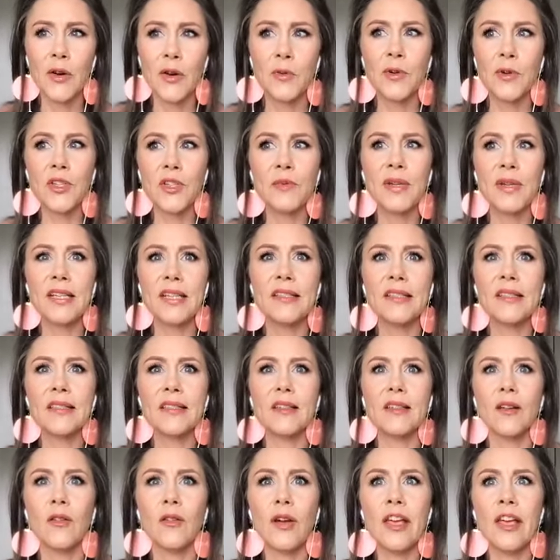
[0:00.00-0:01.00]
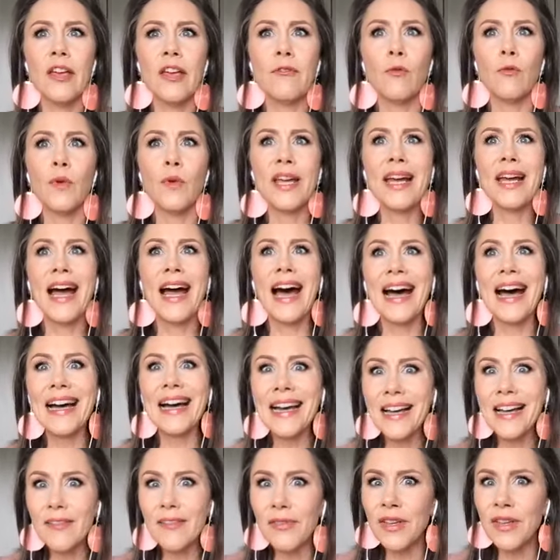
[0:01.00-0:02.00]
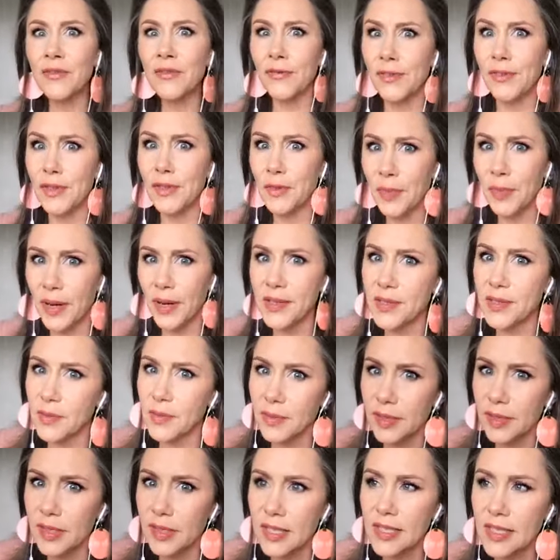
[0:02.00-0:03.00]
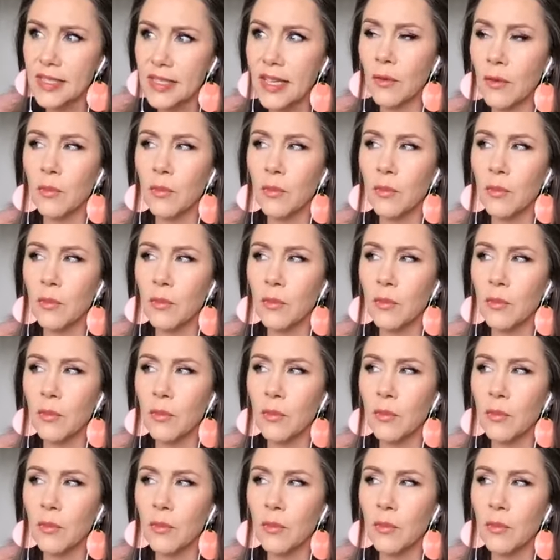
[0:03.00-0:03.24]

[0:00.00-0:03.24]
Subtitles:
Which means if we have infinite possibilities